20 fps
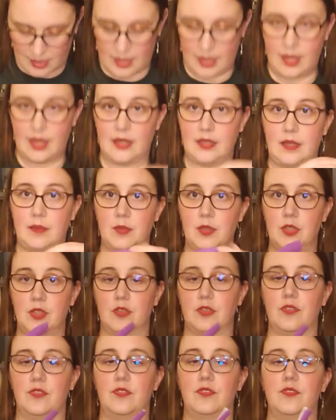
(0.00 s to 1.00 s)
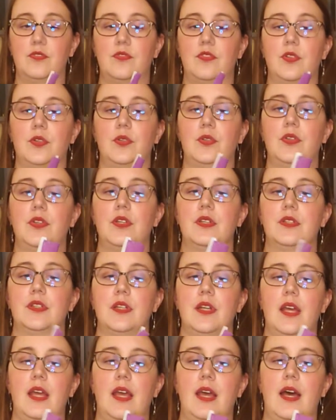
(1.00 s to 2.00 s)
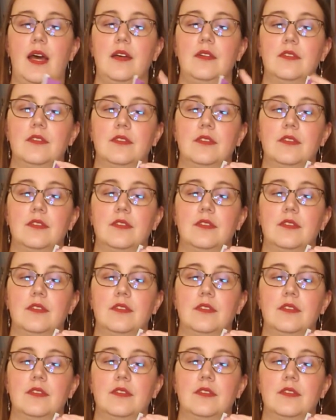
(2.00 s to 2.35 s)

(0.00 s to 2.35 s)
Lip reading: And I'm going to fold this in half.